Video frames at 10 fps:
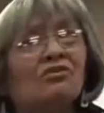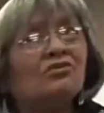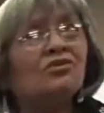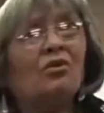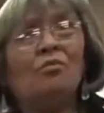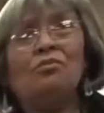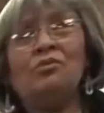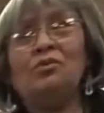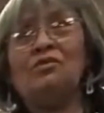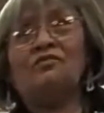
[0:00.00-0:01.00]
They're so
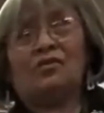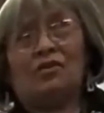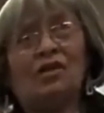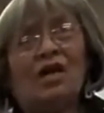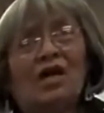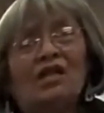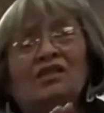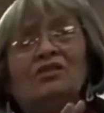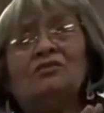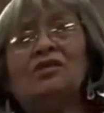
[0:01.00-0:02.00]
beautiful.
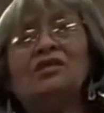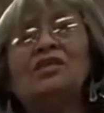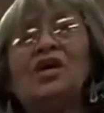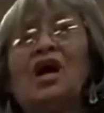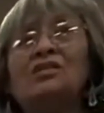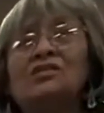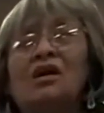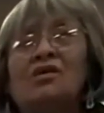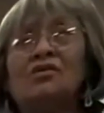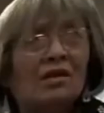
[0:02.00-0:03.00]
Look at the dots
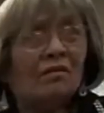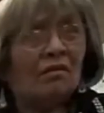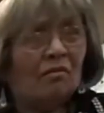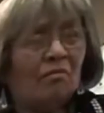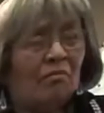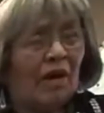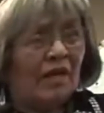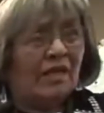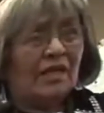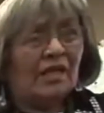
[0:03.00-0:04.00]
on
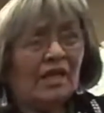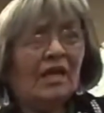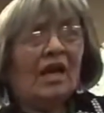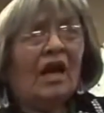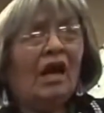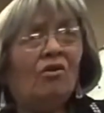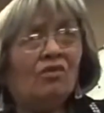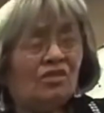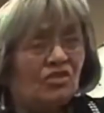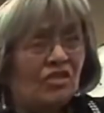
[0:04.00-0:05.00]
body. How
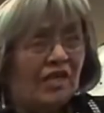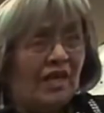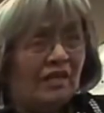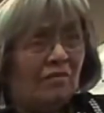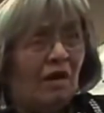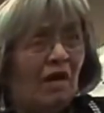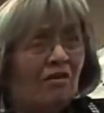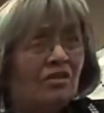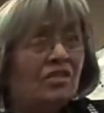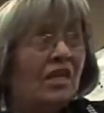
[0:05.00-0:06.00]
did you get them? How
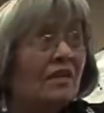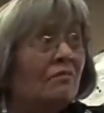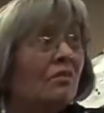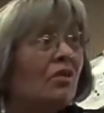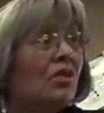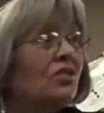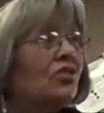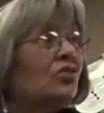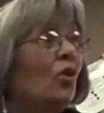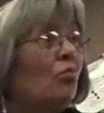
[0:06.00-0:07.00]
did you get them looking
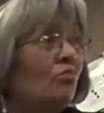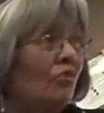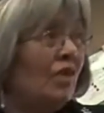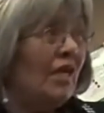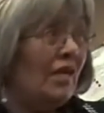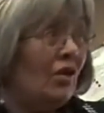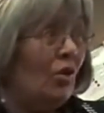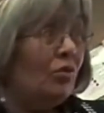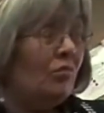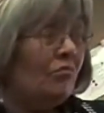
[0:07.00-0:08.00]
so pretty and
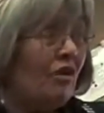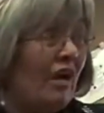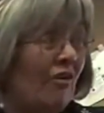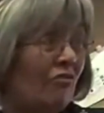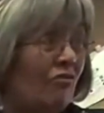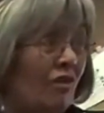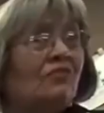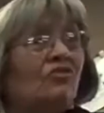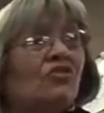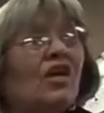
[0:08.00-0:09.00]
golden brown?
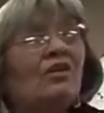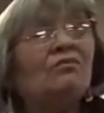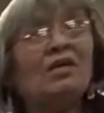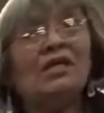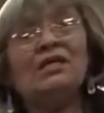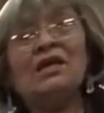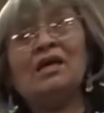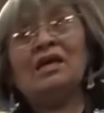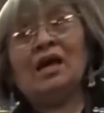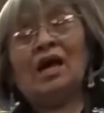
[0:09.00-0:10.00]
Can you tell me?
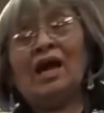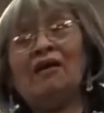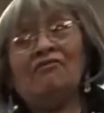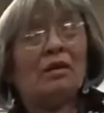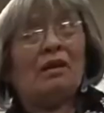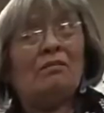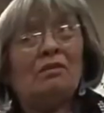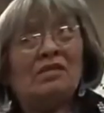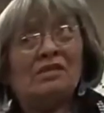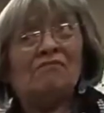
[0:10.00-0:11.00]
I have
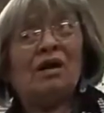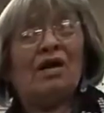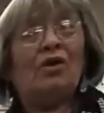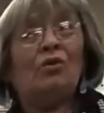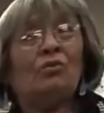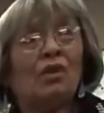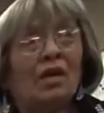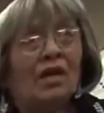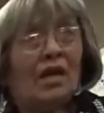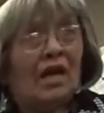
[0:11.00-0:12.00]
babies of my own
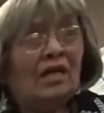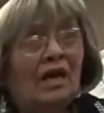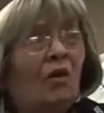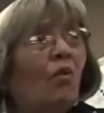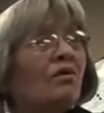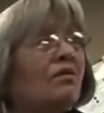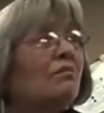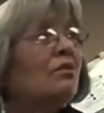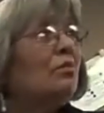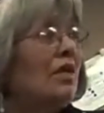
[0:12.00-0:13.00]
and I want
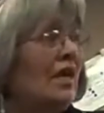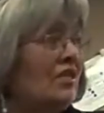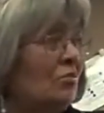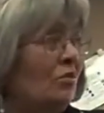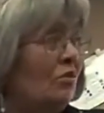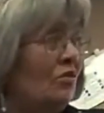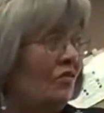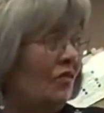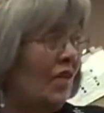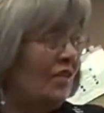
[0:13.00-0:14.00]
them to be as
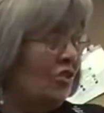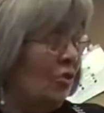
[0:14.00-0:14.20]
beautiful as